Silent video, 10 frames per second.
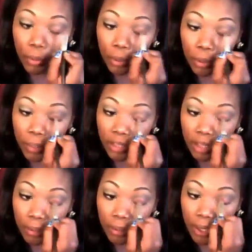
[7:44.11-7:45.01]
I'm going to
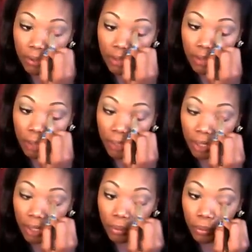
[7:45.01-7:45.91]
place that right on top
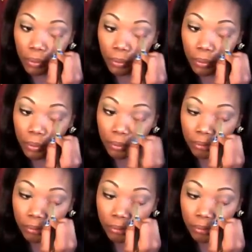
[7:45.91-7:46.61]
of that coral.